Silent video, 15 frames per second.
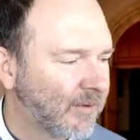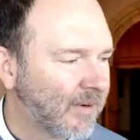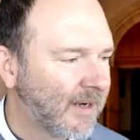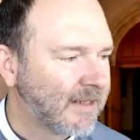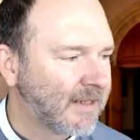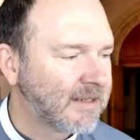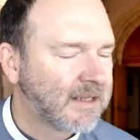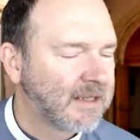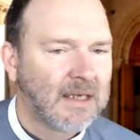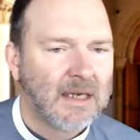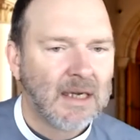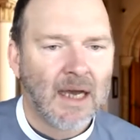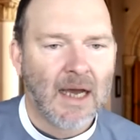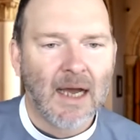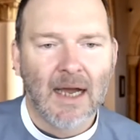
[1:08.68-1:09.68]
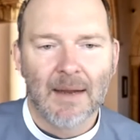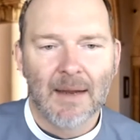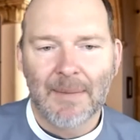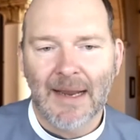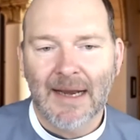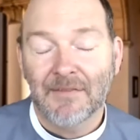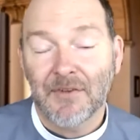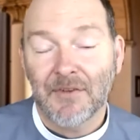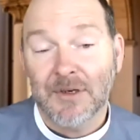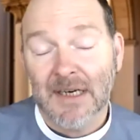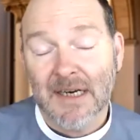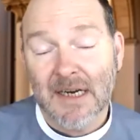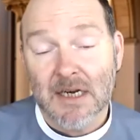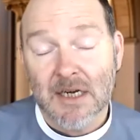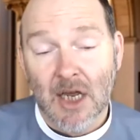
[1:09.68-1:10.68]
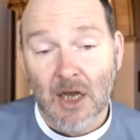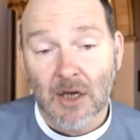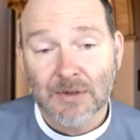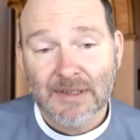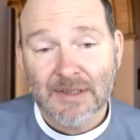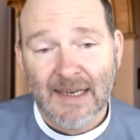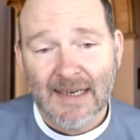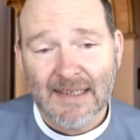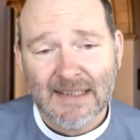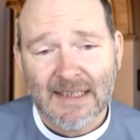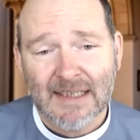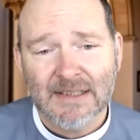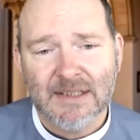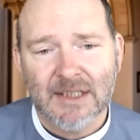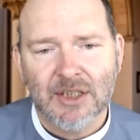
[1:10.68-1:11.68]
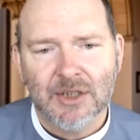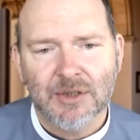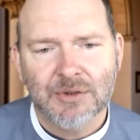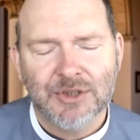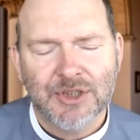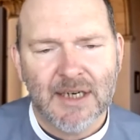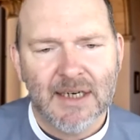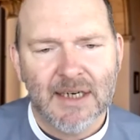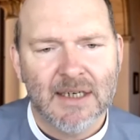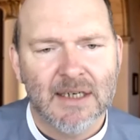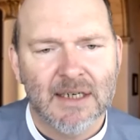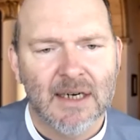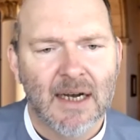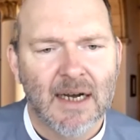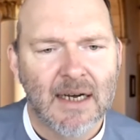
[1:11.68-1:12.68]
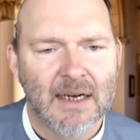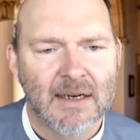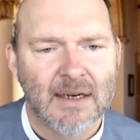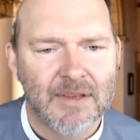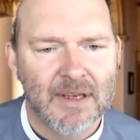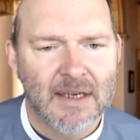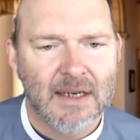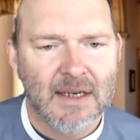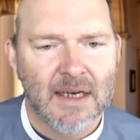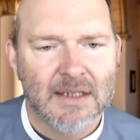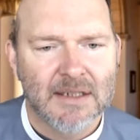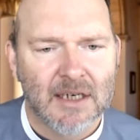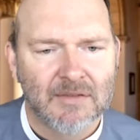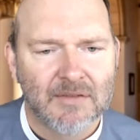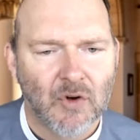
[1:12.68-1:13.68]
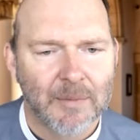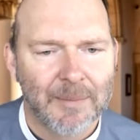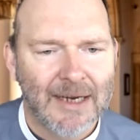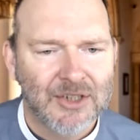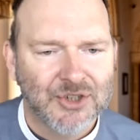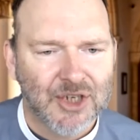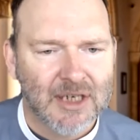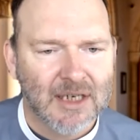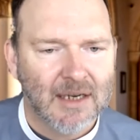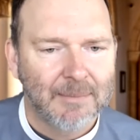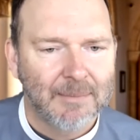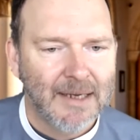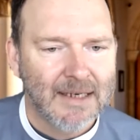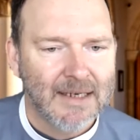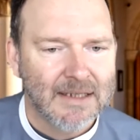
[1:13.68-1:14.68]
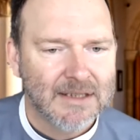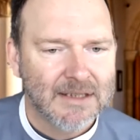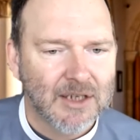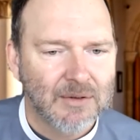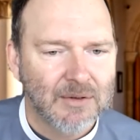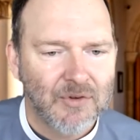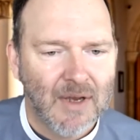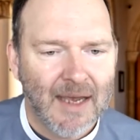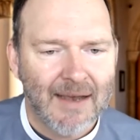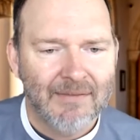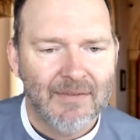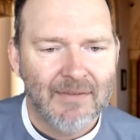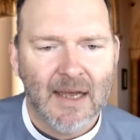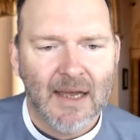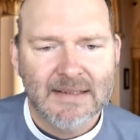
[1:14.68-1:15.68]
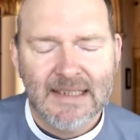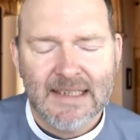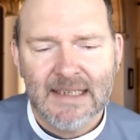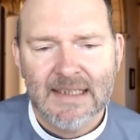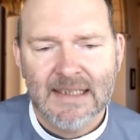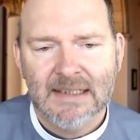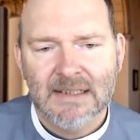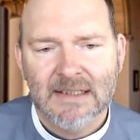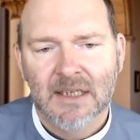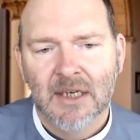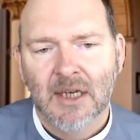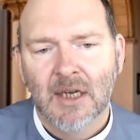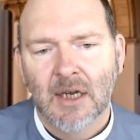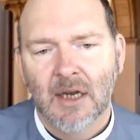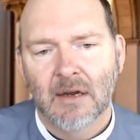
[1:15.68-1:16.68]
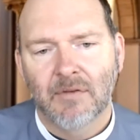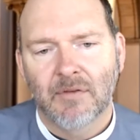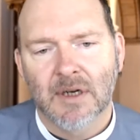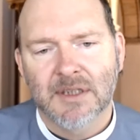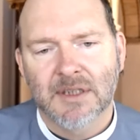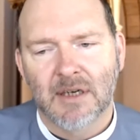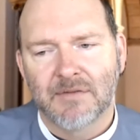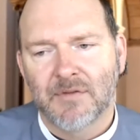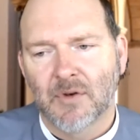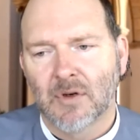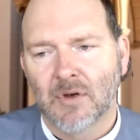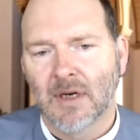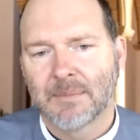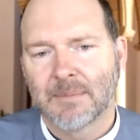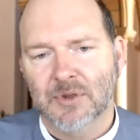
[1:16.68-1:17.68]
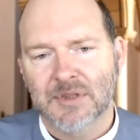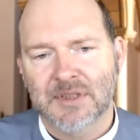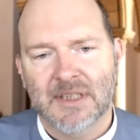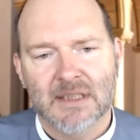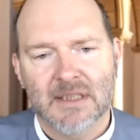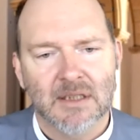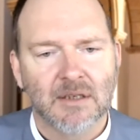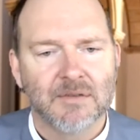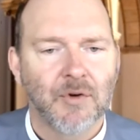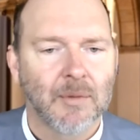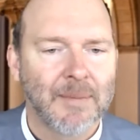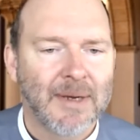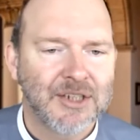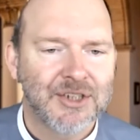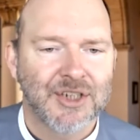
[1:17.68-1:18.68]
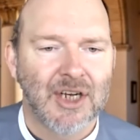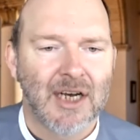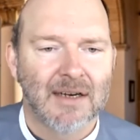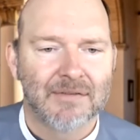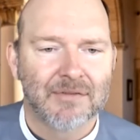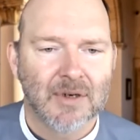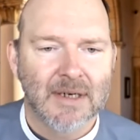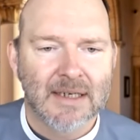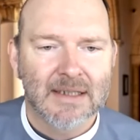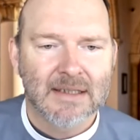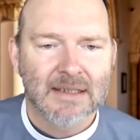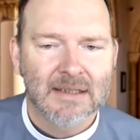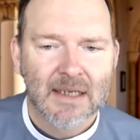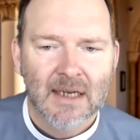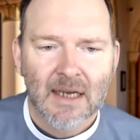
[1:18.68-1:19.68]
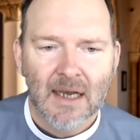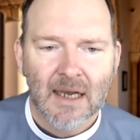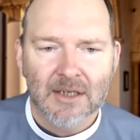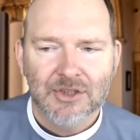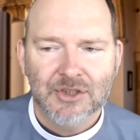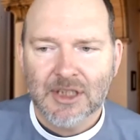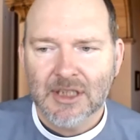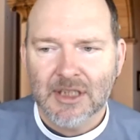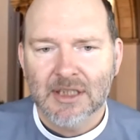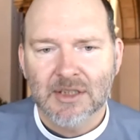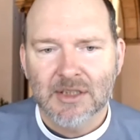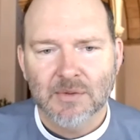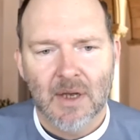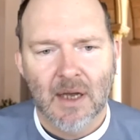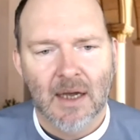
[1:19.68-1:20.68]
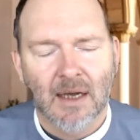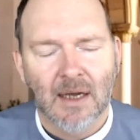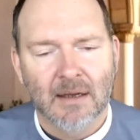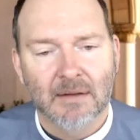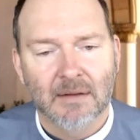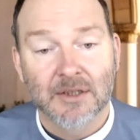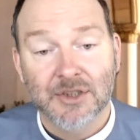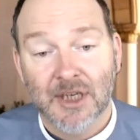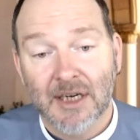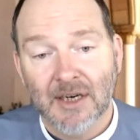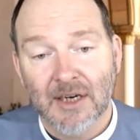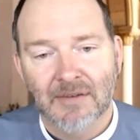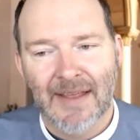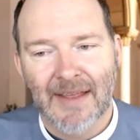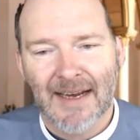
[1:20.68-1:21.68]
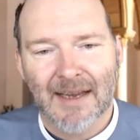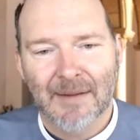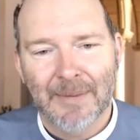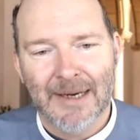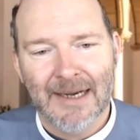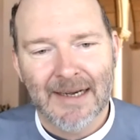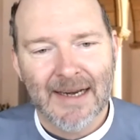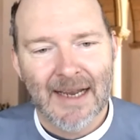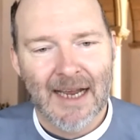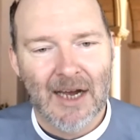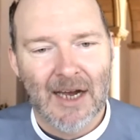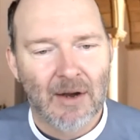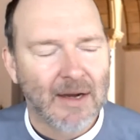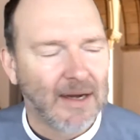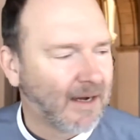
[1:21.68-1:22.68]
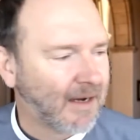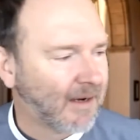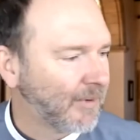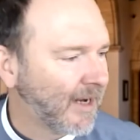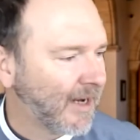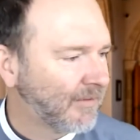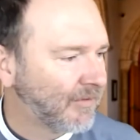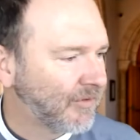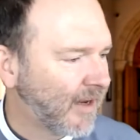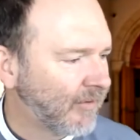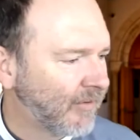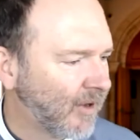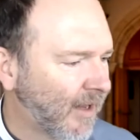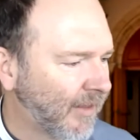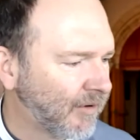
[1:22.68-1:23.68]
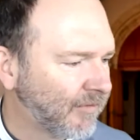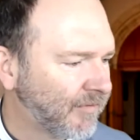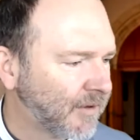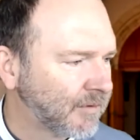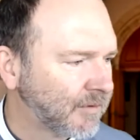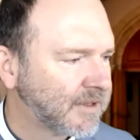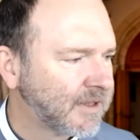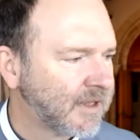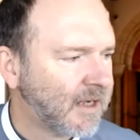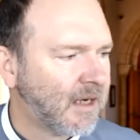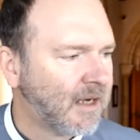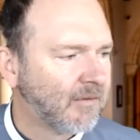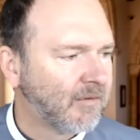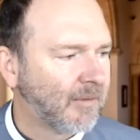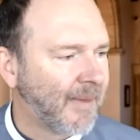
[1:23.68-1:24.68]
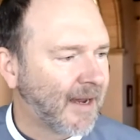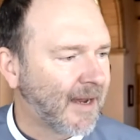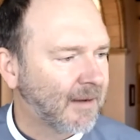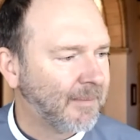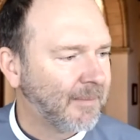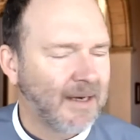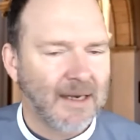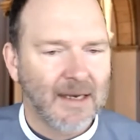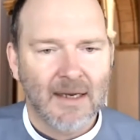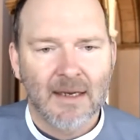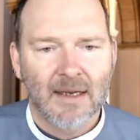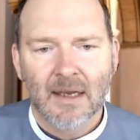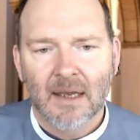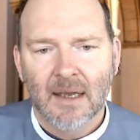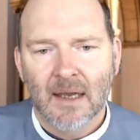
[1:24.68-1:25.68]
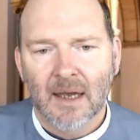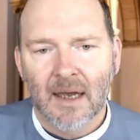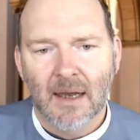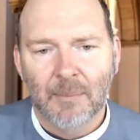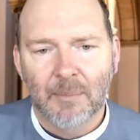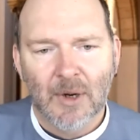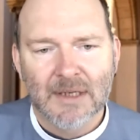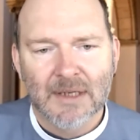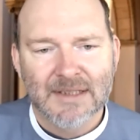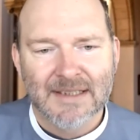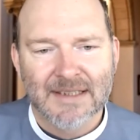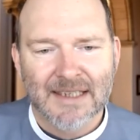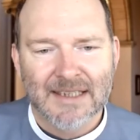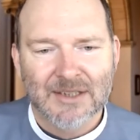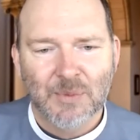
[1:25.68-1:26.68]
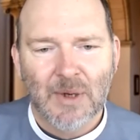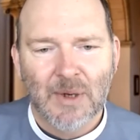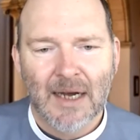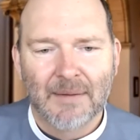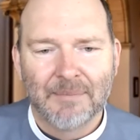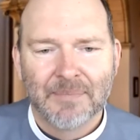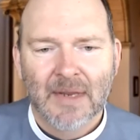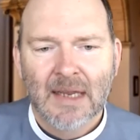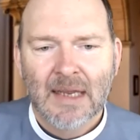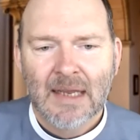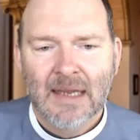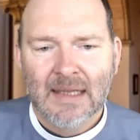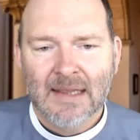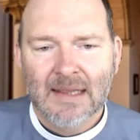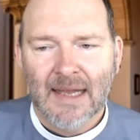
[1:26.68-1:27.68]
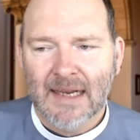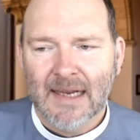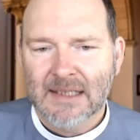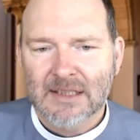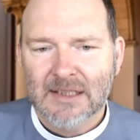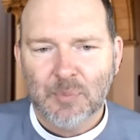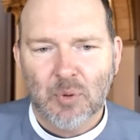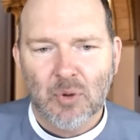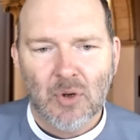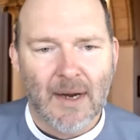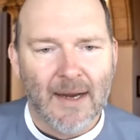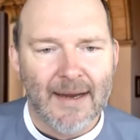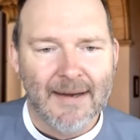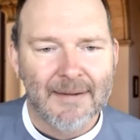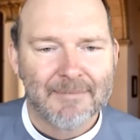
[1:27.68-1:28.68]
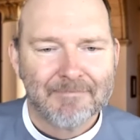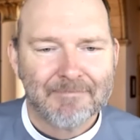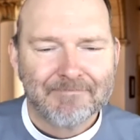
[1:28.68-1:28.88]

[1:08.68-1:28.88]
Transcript: great. And if you didn't know, Stacy is the new chair of the Adult Formation Committee. So if you have ideas for adult forums or seasonal formation offerings, she is the chair of that committee now, and we have several other folks from that committee present as well. Let us pray.